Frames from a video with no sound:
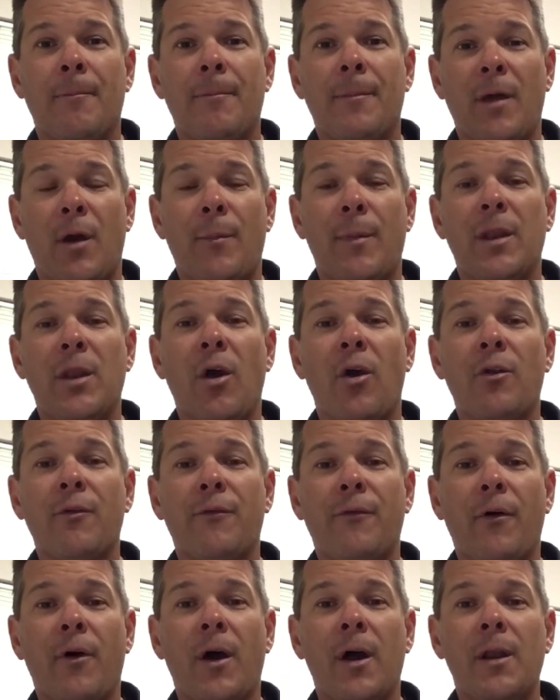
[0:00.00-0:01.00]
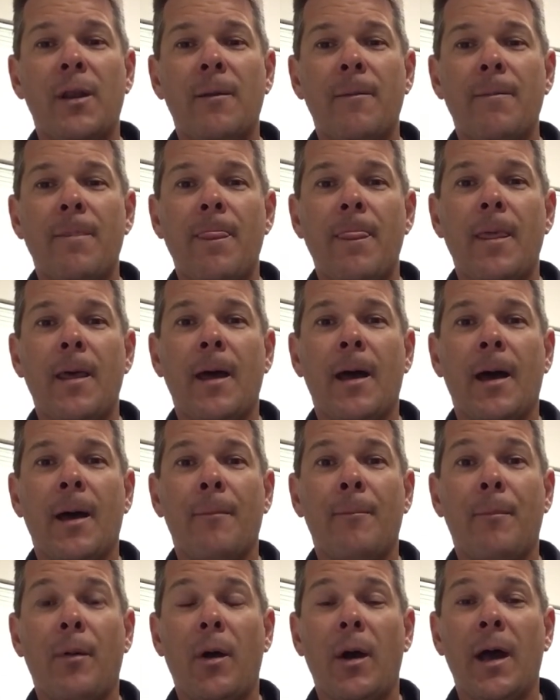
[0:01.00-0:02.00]
They'll be notified
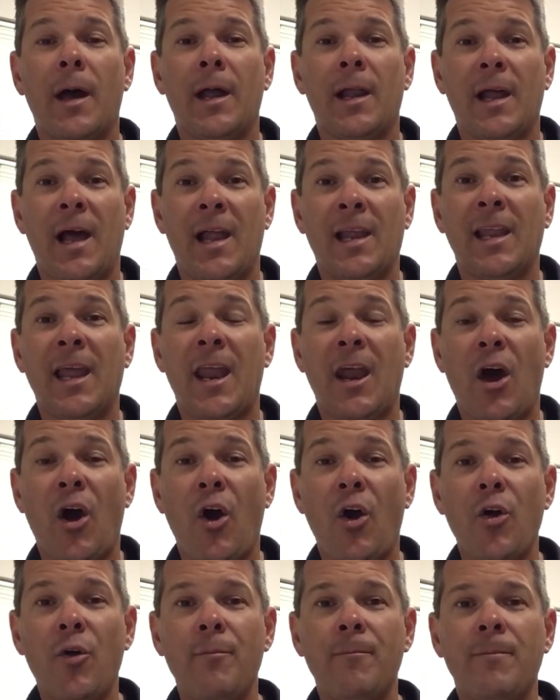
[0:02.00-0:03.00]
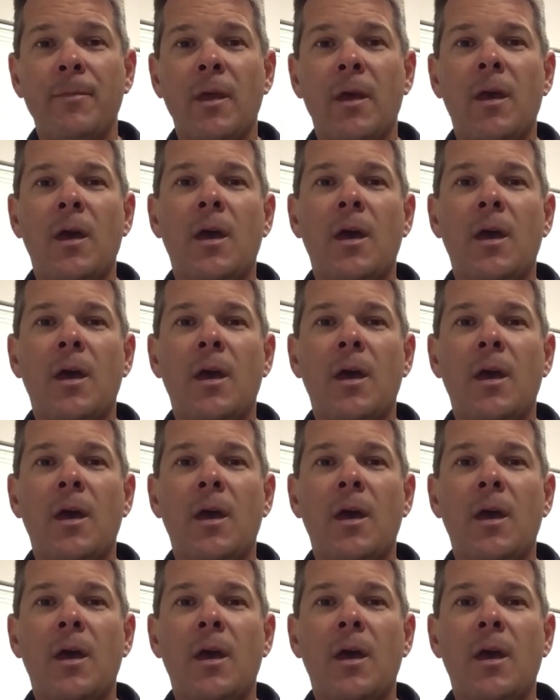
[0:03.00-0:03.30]
by a letter home.